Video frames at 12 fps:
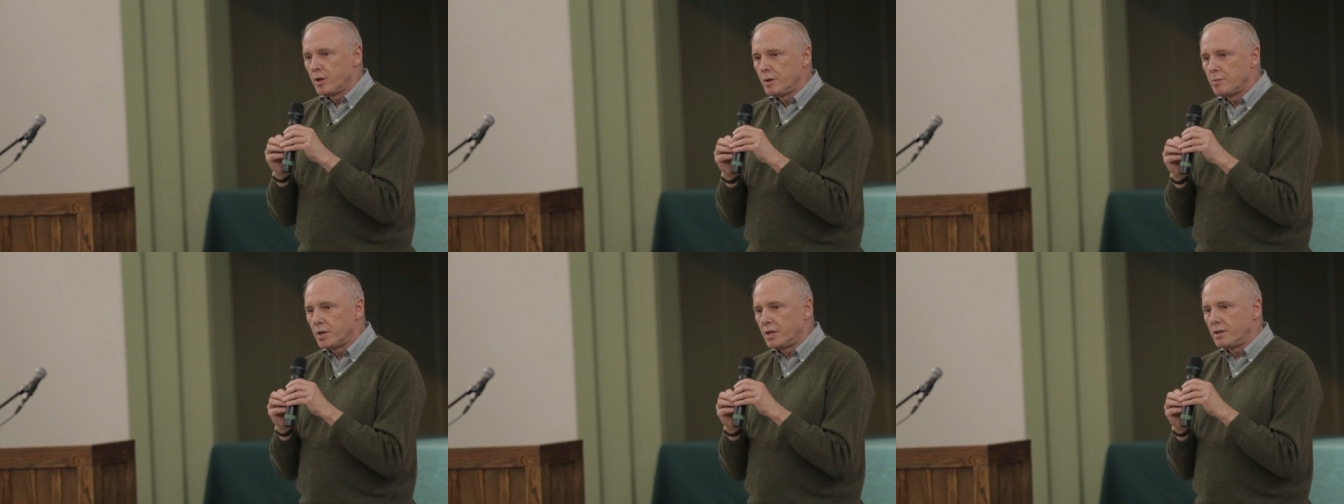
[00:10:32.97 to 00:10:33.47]

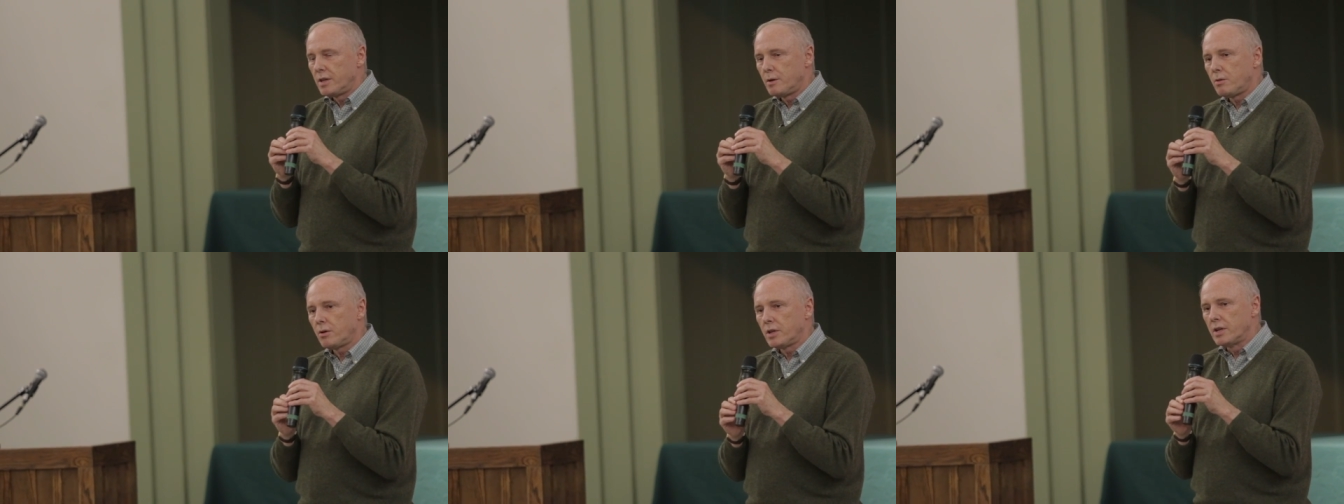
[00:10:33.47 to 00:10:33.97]
But he
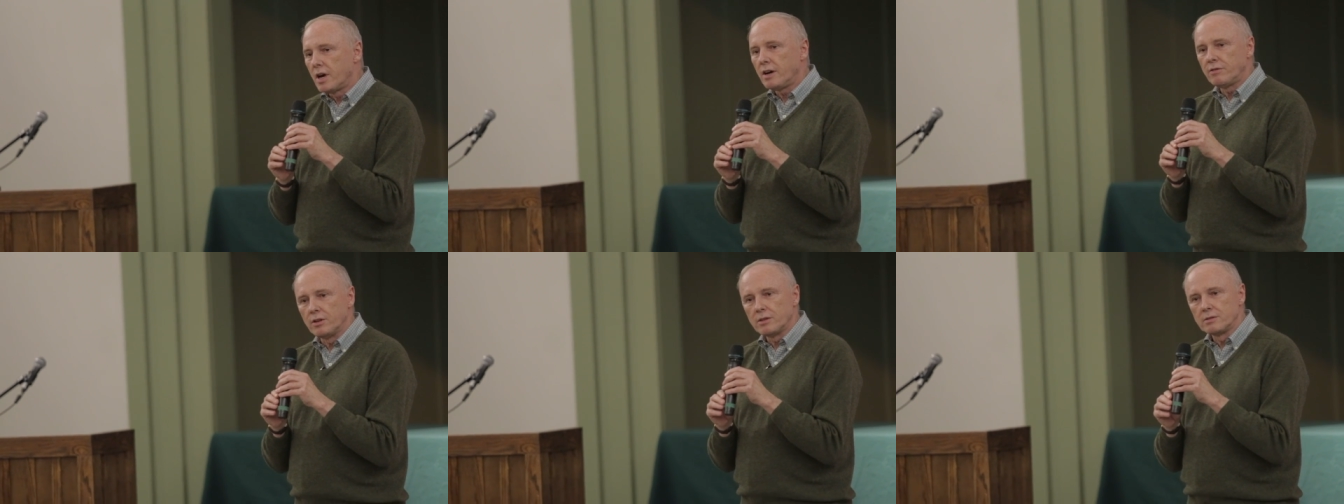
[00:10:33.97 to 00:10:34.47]
wrote a
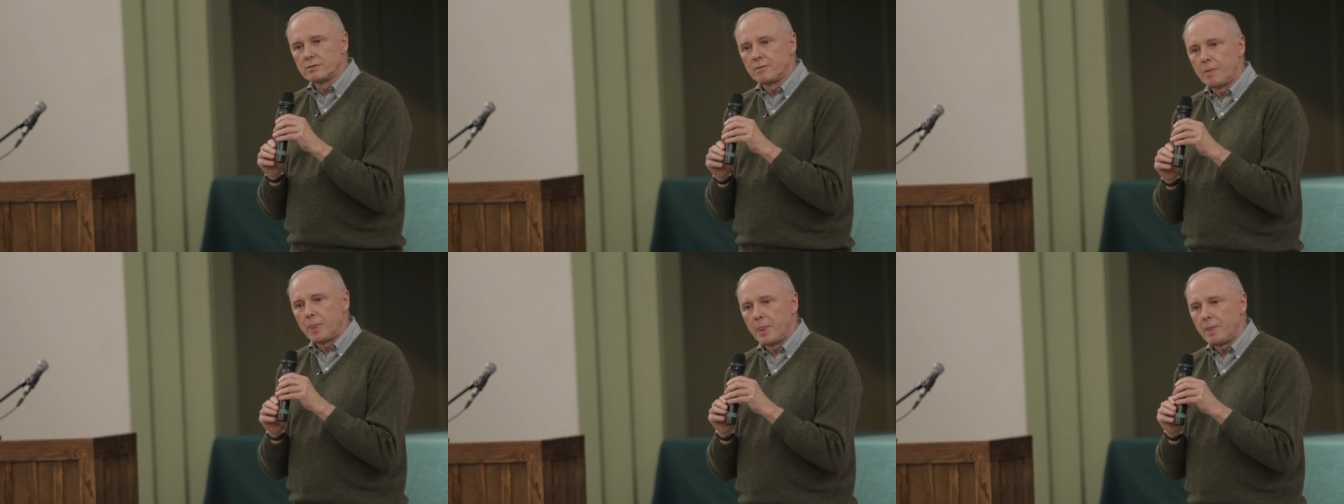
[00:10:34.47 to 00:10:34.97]
novel
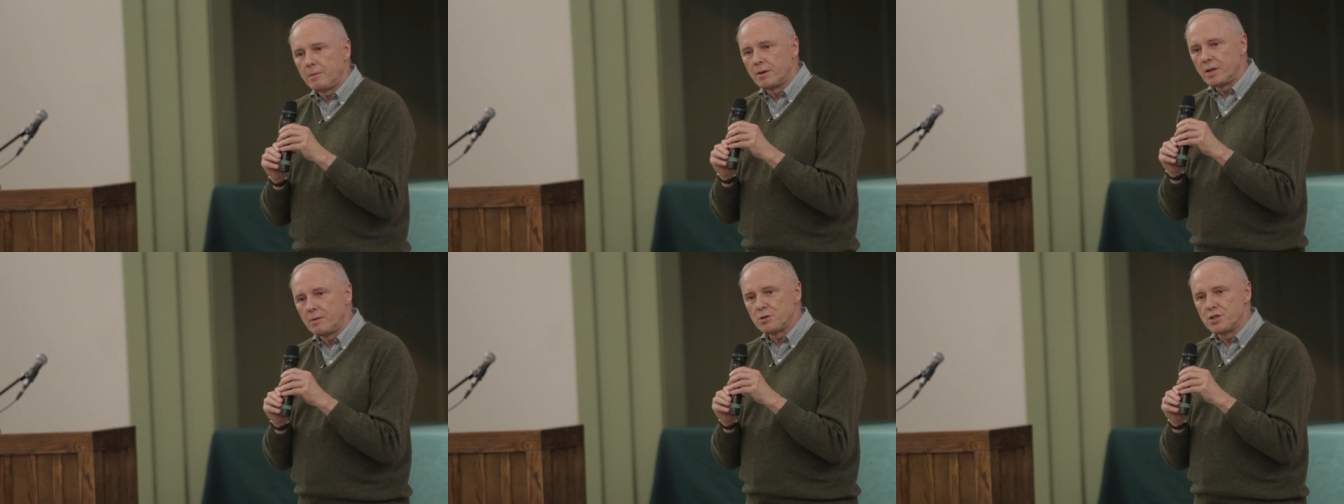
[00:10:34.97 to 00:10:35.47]

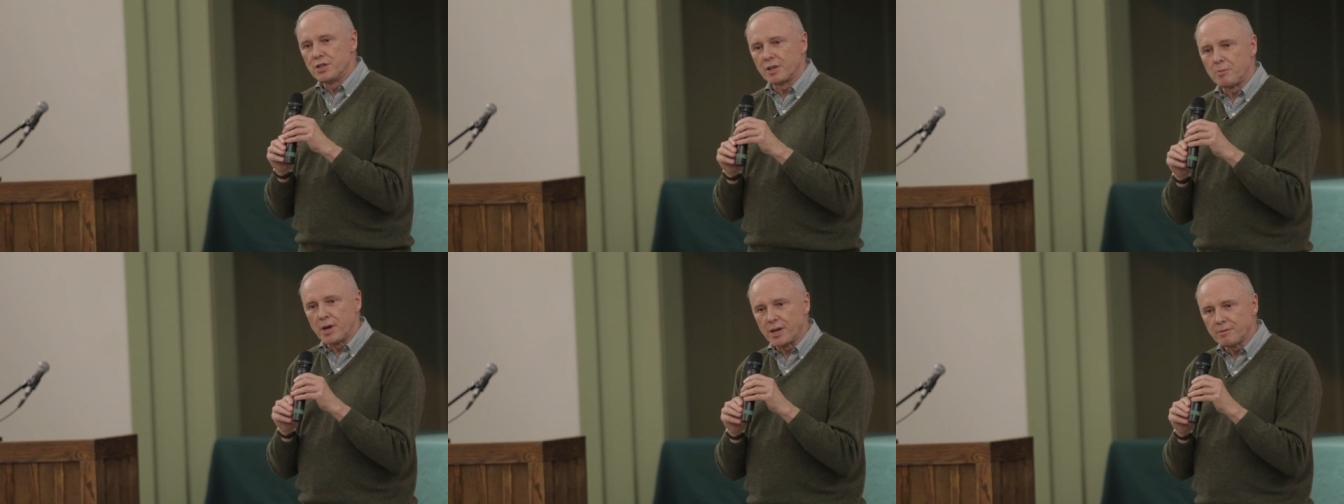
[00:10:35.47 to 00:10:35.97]
when he was a
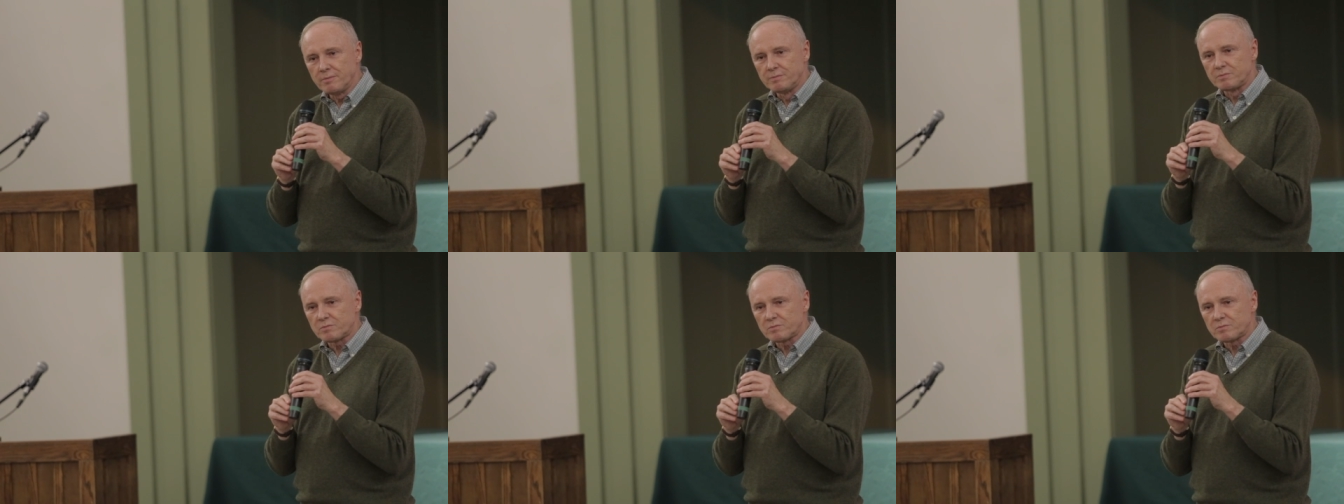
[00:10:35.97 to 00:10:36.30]
young man.